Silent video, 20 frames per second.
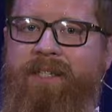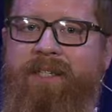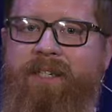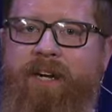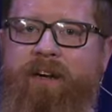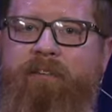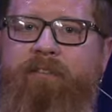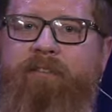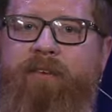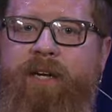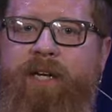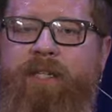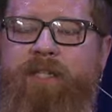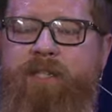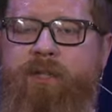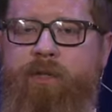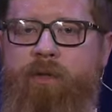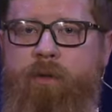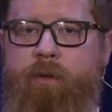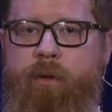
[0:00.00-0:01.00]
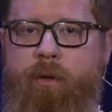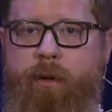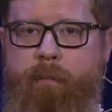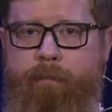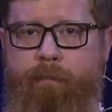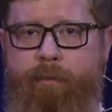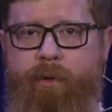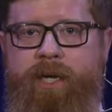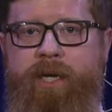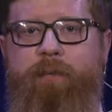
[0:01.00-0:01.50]
saw fit to
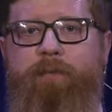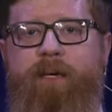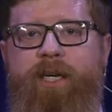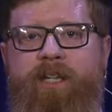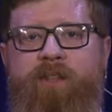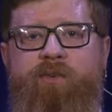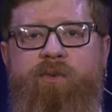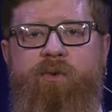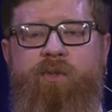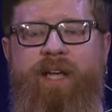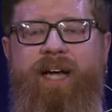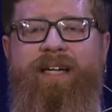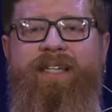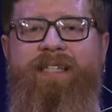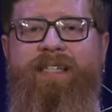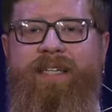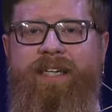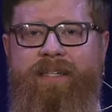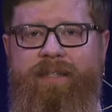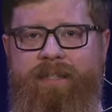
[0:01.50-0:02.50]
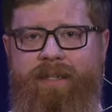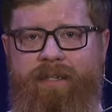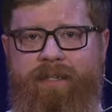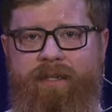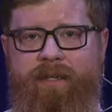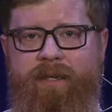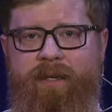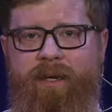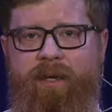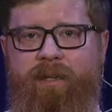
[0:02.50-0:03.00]
bring me through that season
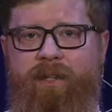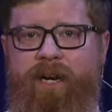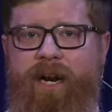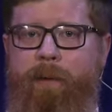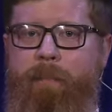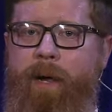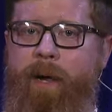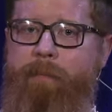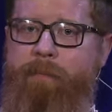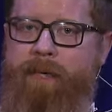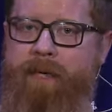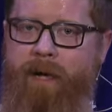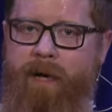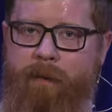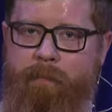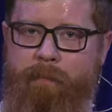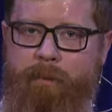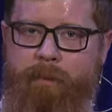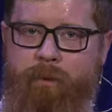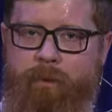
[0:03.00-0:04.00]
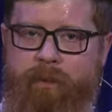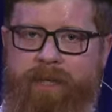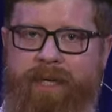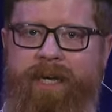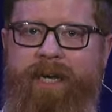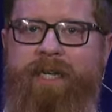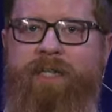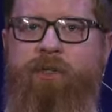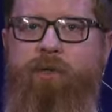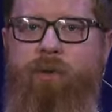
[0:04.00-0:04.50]
that I might be humbled
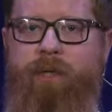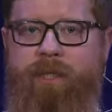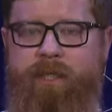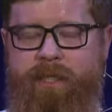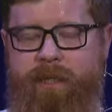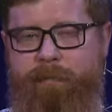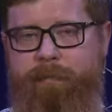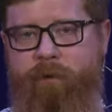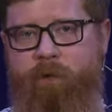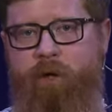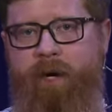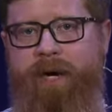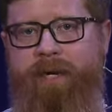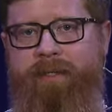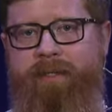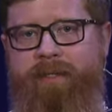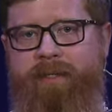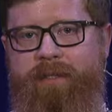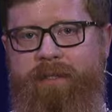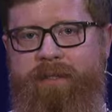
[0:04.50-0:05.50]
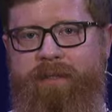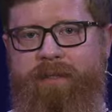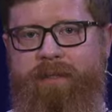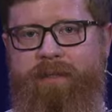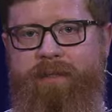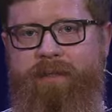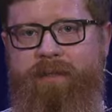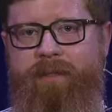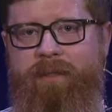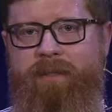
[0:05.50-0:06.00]
to accept Christ.
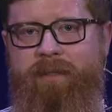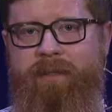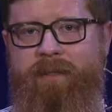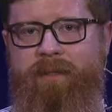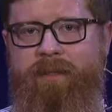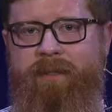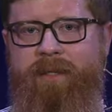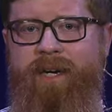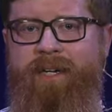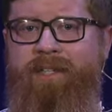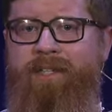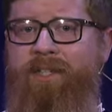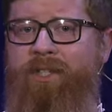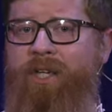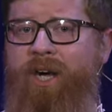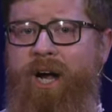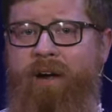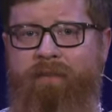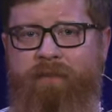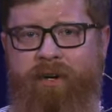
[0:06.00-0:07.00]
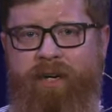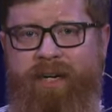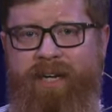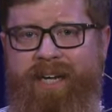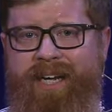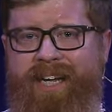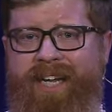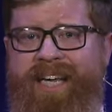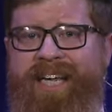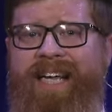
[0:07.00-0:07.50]
God's sovereign.
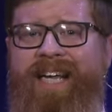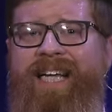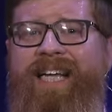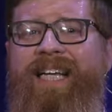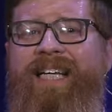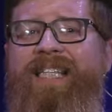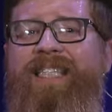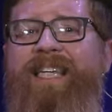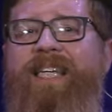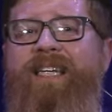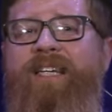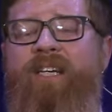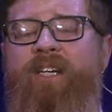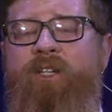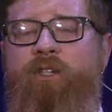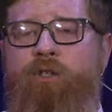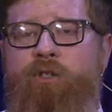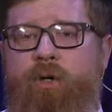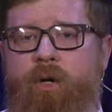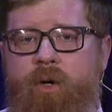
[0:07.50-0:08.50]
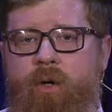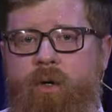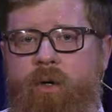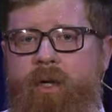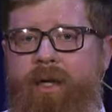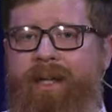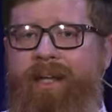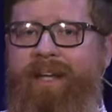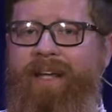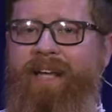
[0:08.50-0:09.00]
He is in control
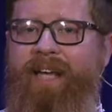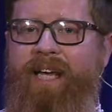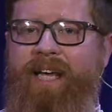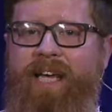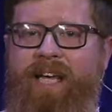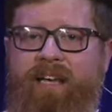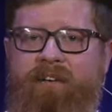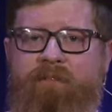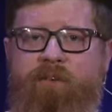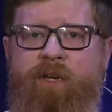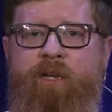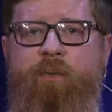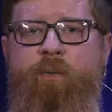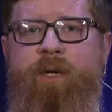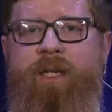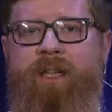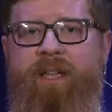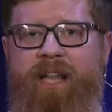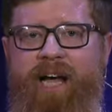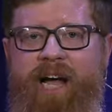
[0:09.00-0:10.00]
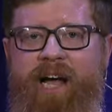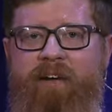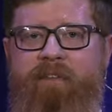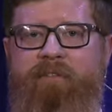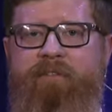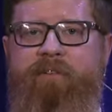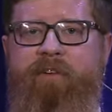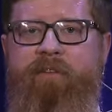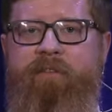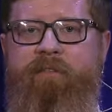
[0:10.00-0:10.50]
even when
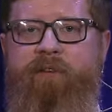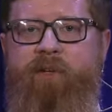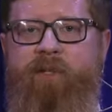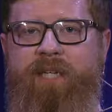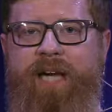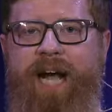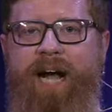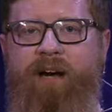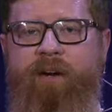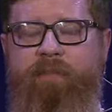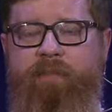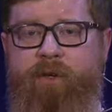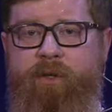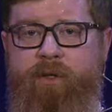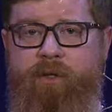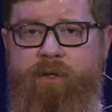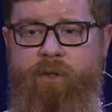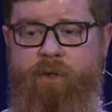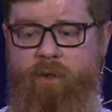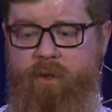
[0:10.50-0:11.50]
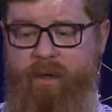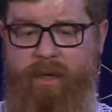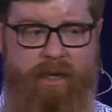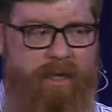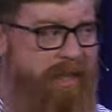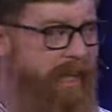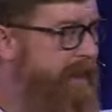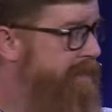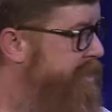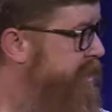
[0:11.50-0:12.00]
life feels out of control.
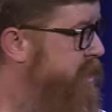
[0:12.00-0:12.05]
Life